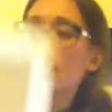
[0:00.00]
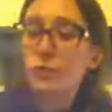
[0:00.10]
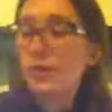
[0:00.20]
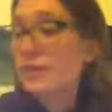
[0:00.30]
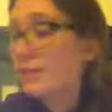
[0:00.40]

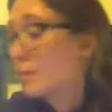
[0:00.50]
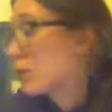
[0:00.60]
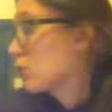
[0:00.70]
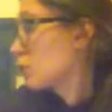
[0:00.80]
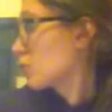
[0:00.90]
So this is my
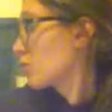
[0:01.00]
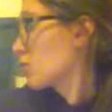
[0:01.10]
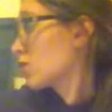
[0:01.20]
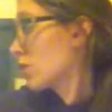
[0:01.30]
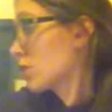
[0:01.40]
new
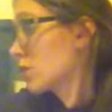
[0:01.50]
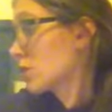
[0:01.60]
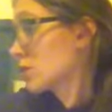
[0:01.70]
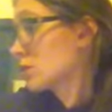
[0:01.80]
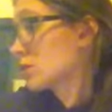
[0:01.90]
start.
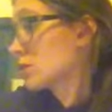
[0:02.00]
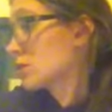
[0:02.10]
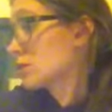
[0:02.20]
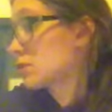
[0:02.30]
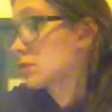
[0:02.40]

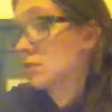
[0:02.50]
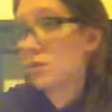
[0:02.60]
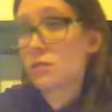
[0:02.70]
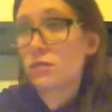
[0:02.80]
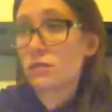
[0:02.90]

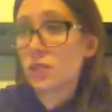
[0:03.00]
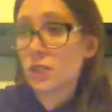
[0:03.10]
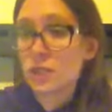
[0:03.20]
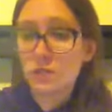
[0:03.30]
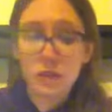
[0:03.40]
What do I
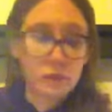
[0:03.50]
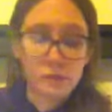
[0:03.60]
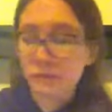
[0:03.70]
do with the...